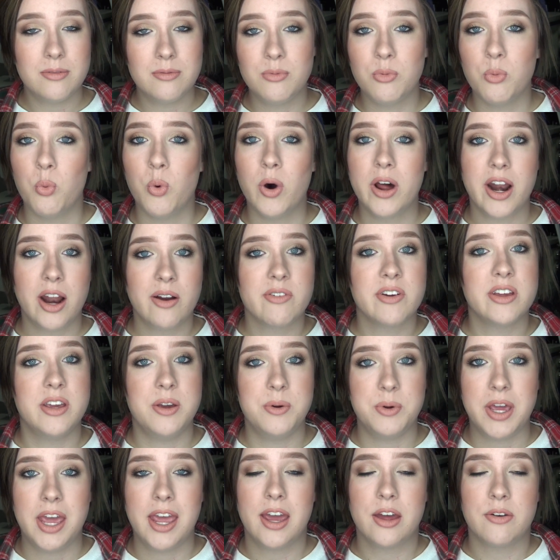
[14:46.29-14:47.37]
whatever you
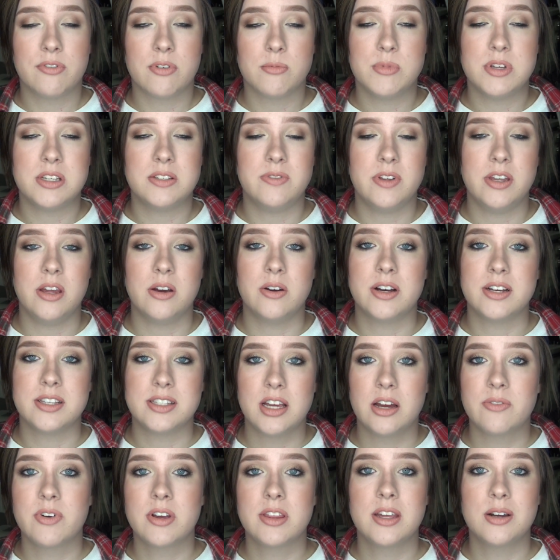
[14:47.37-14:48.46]
can from this video because
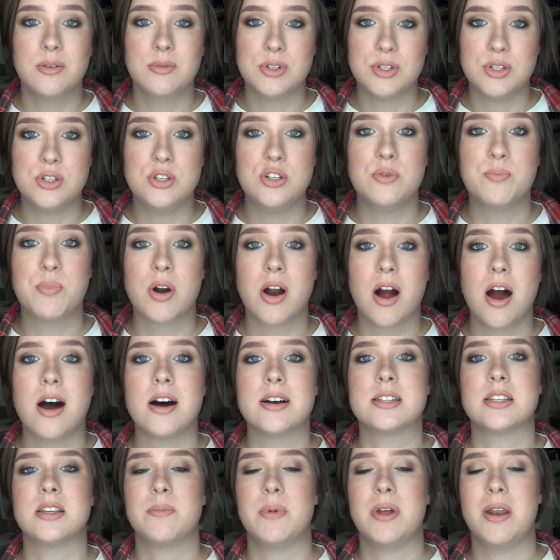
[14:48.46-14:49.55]
everything was super
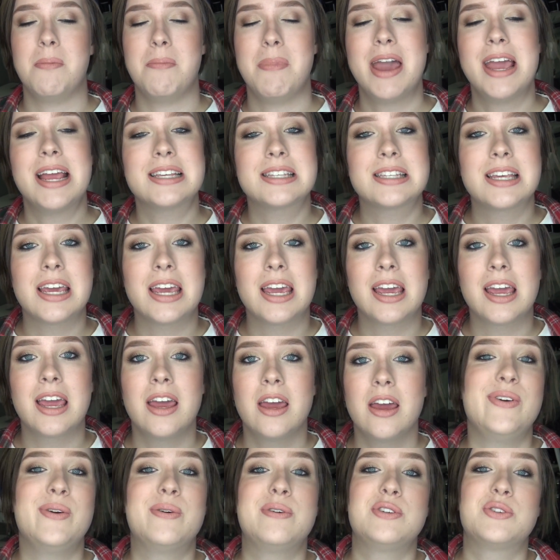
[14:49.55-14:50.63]
awesome and amazing.
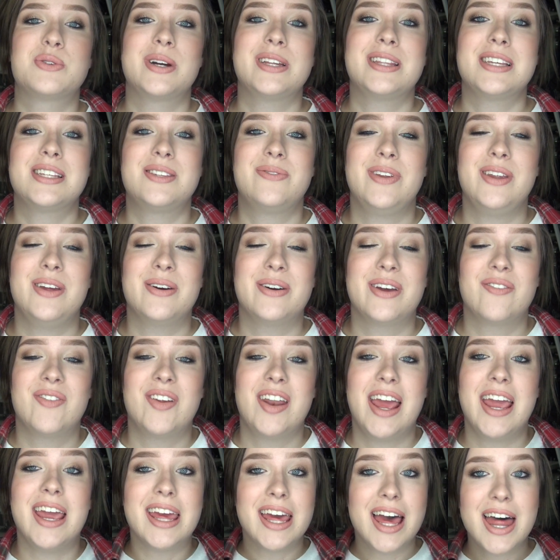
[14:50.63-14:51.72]
If you enjoyed this video, give
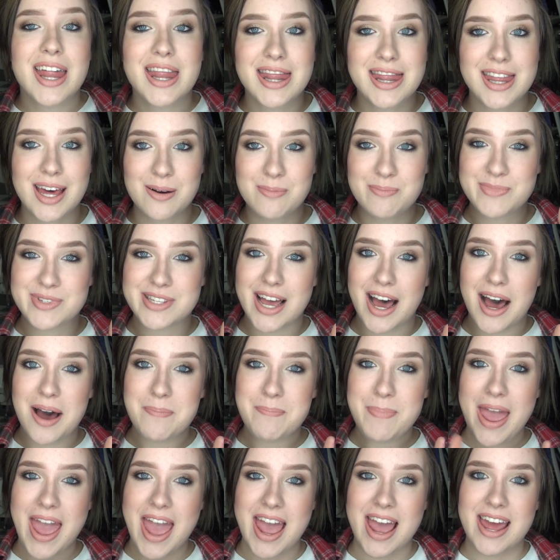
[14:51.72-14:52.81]
it a thumbs
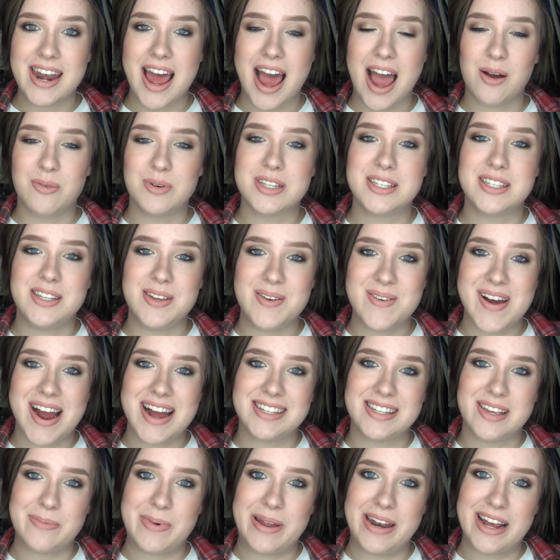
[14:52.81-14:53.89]
up, and I will see you
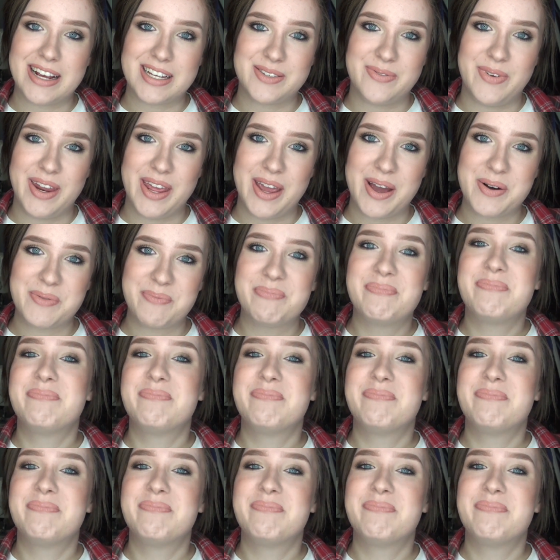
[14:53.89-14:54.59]
guys in my next video.